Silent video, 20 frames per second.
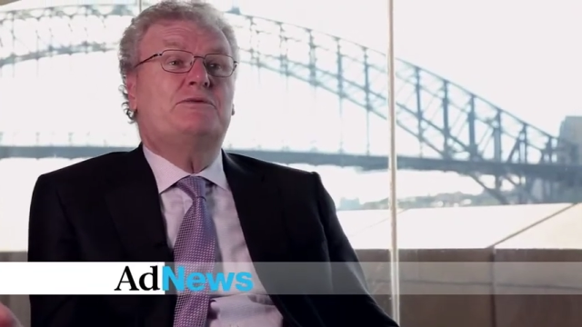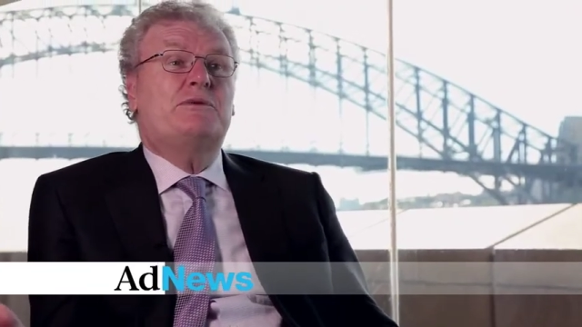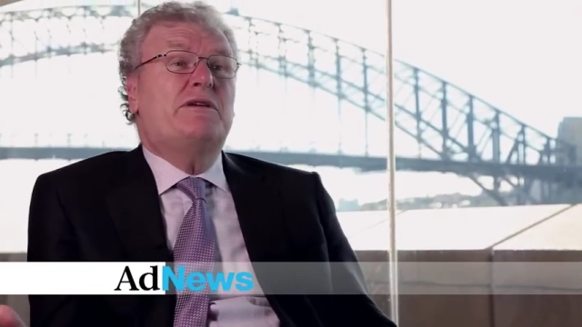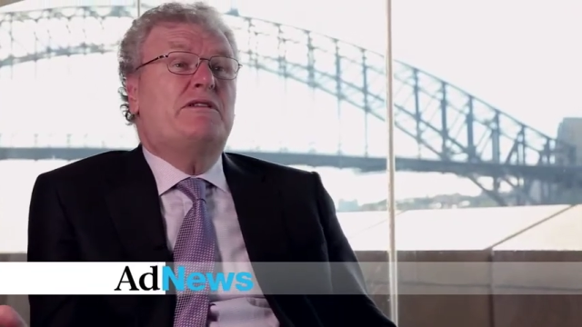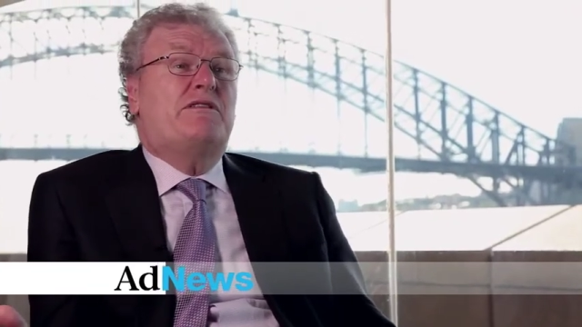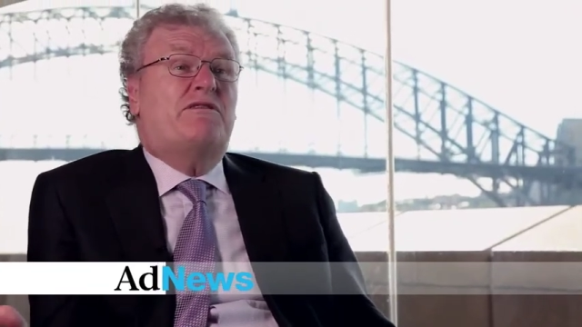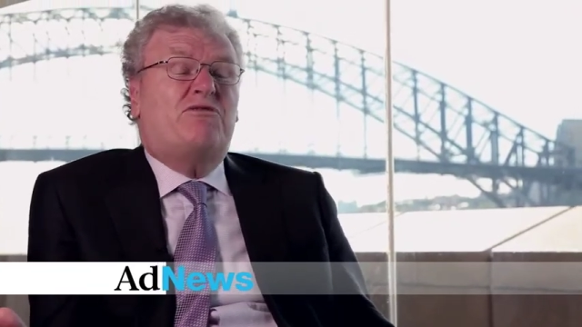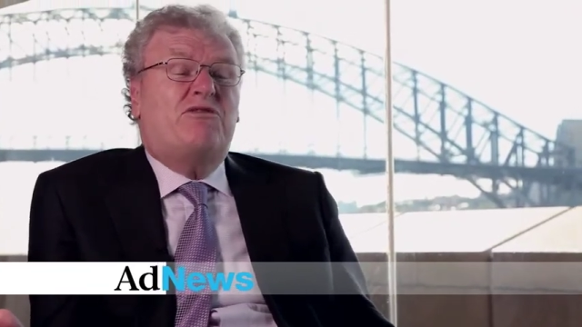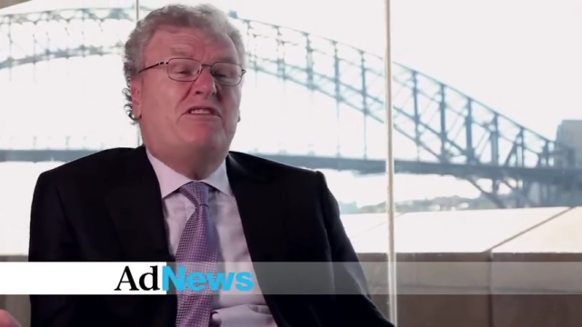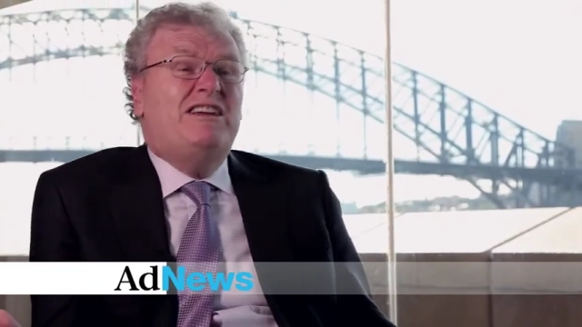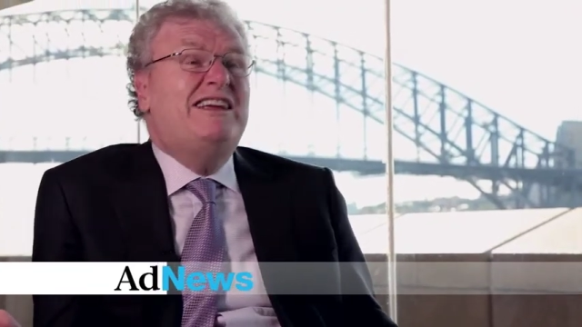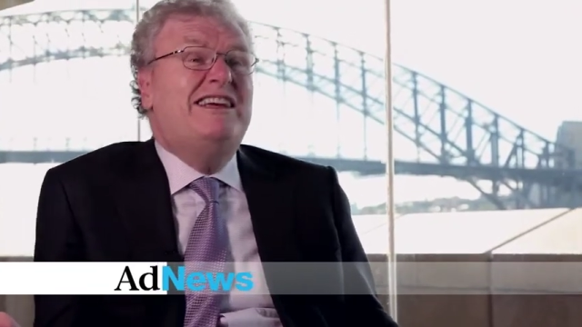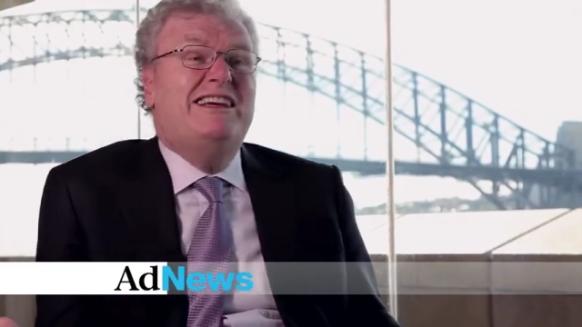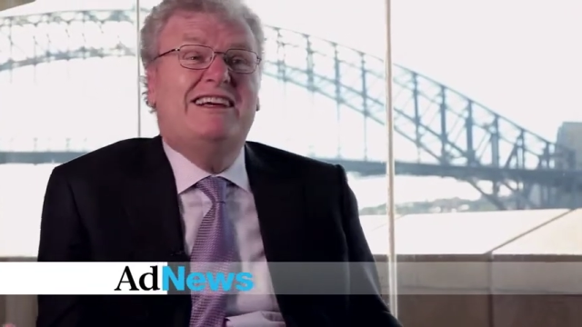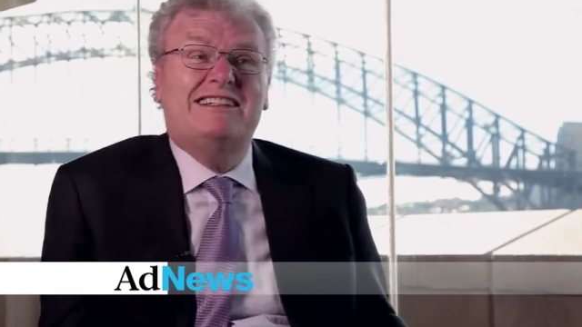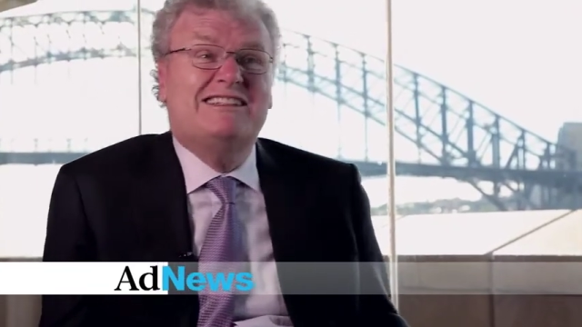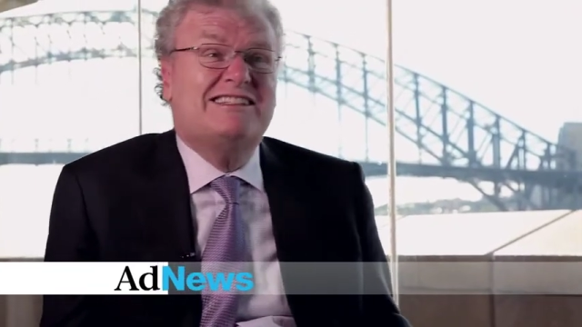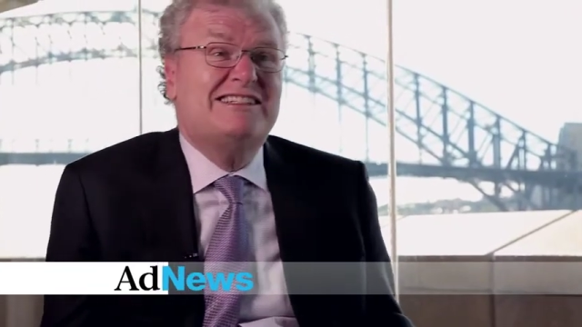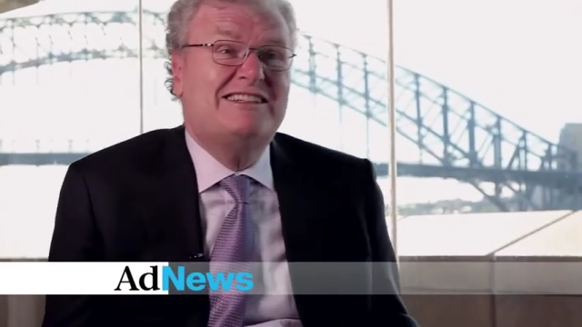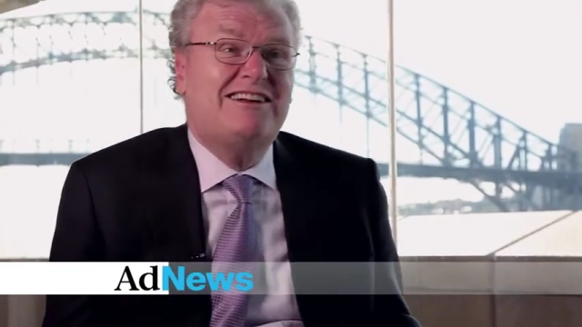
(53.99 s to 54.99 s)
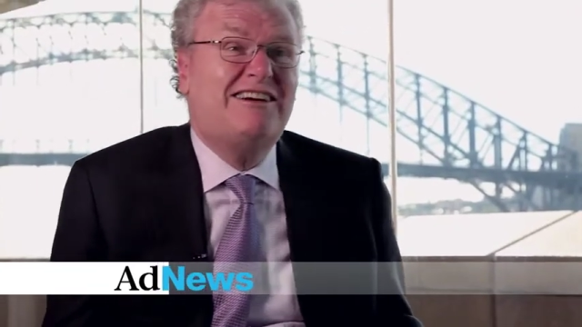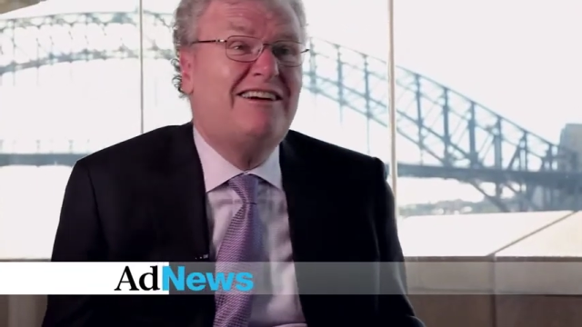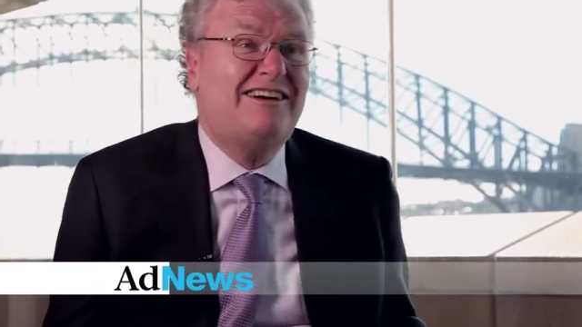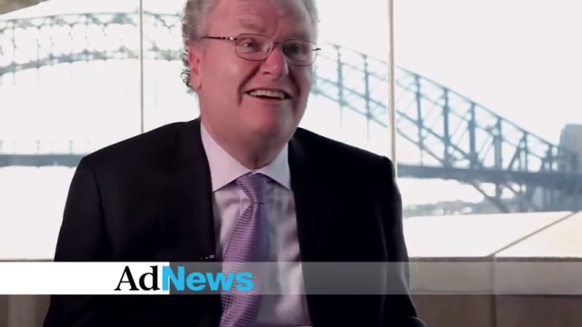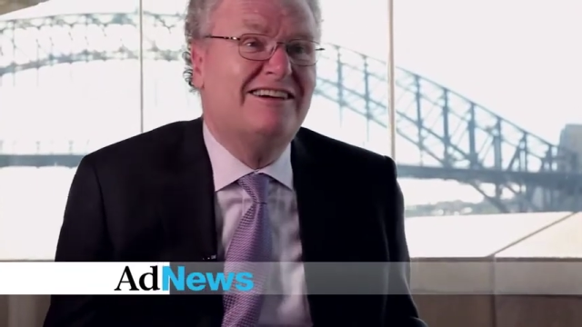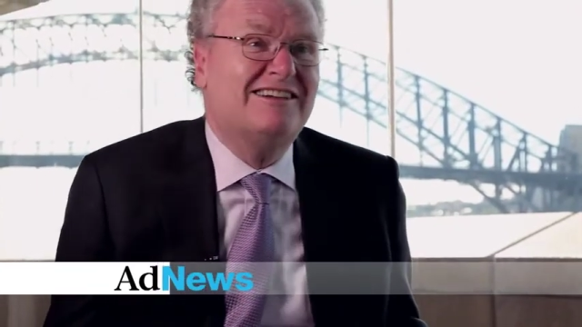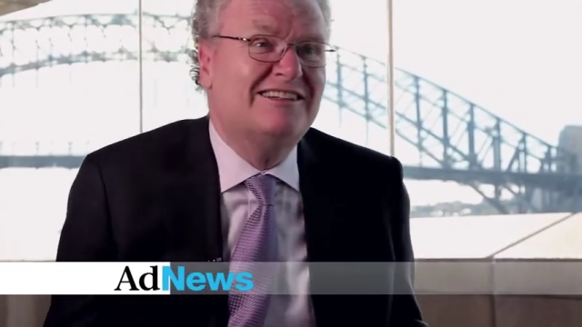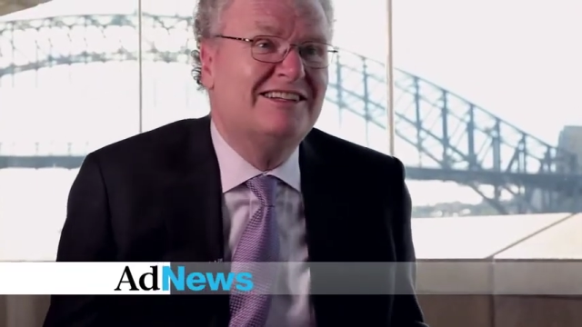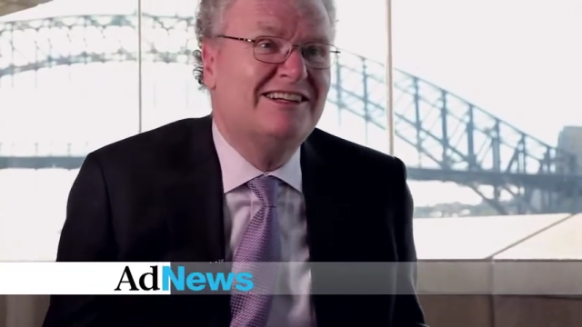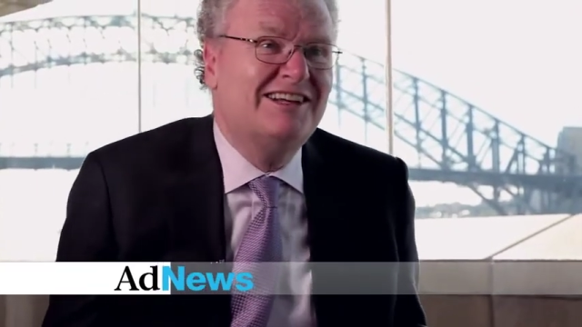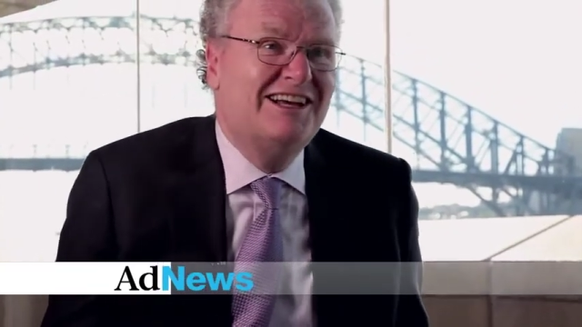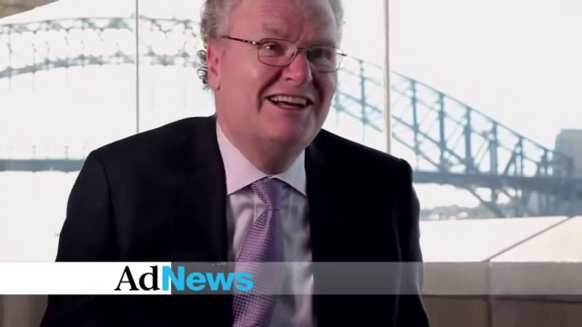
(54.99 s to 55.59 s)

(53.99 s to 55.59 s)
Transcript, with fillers: We had three years start,